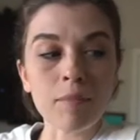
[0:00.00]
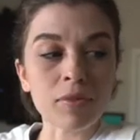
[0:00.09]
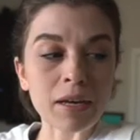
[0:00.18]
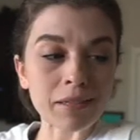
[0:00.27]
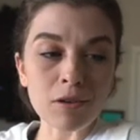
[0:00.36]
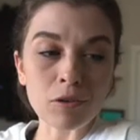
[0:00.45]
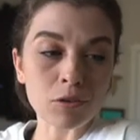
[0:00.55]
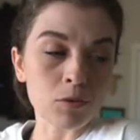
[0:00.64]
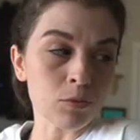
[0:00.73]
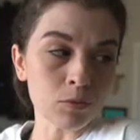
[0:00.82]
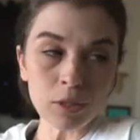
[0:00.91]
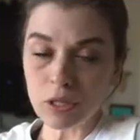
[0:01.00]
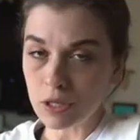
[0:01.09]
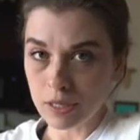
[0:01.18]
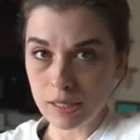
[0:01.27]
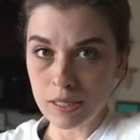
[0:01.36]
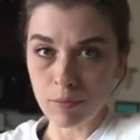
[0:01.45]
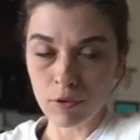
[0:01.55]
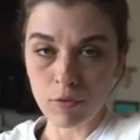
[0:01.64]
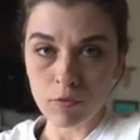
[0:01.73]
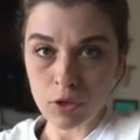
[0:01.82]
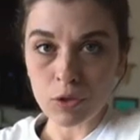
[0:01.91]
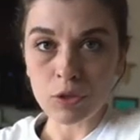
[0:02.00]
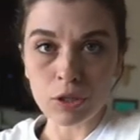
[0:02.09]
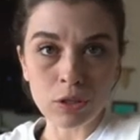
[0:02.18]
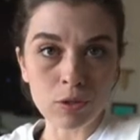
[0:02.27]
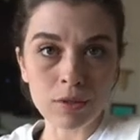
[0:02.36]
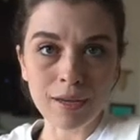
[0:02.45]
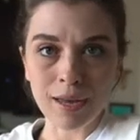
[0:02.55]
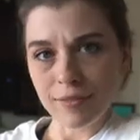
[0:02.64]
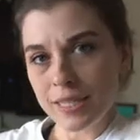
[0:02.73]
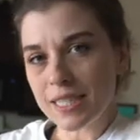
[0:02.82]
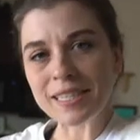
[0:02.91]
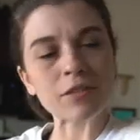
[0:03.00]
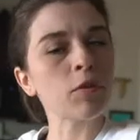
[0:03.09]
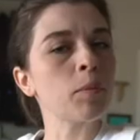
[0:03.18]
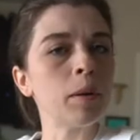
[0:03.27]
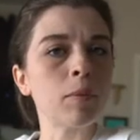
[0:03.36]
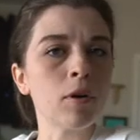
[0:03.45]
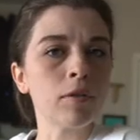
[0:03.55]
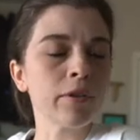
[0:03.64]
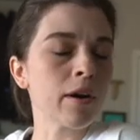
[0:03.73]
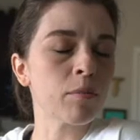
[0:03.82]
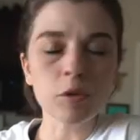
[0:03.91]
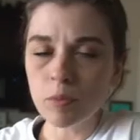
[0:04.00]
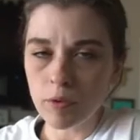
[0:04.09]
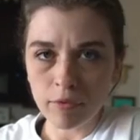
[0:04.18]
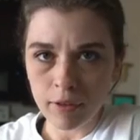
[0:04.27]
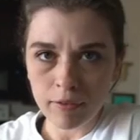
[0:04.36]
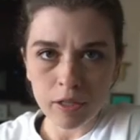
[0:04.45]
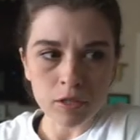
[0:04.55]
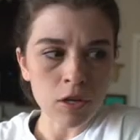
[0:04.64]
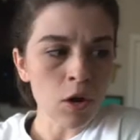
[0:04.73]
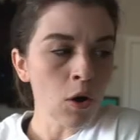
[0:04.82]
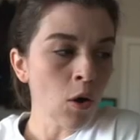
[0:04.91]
That's also a really good example of what you could do as kind of taste test for people if you have multiple flavors